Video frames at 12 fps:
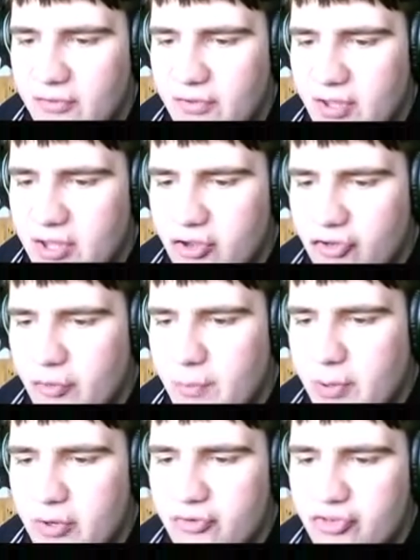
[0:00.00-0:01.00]
You're supposed
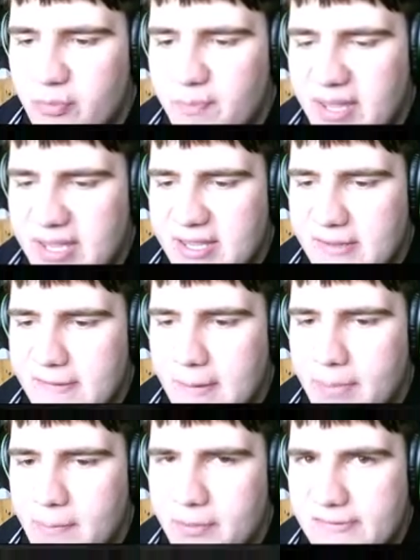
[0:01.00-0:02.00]
to pick it up and
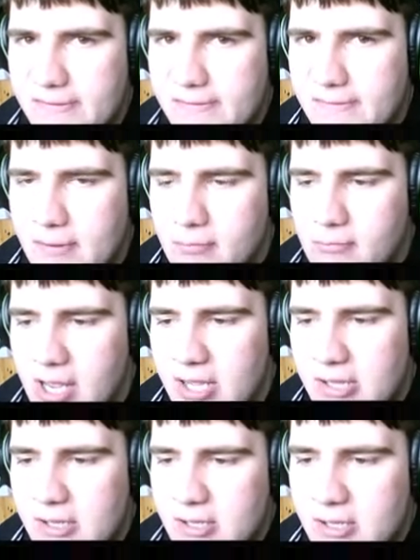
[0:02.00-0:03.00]
put it somewhere.
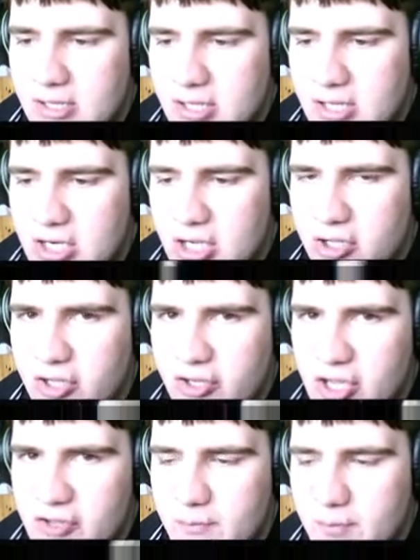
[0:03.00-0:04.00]
You know you're not
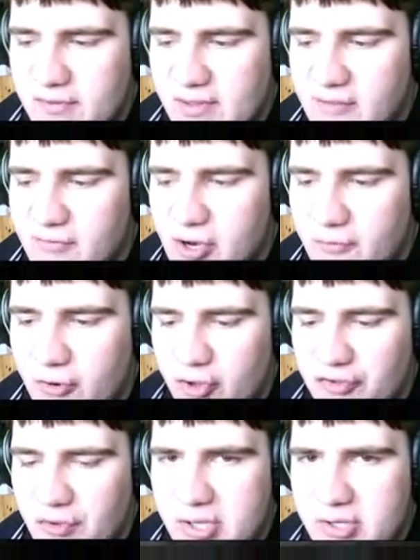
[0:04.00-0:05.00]
supposed to leave it on the floor, so I
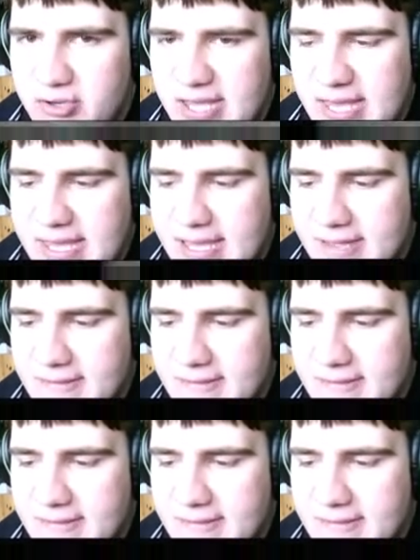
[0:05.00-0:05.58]
could kick it.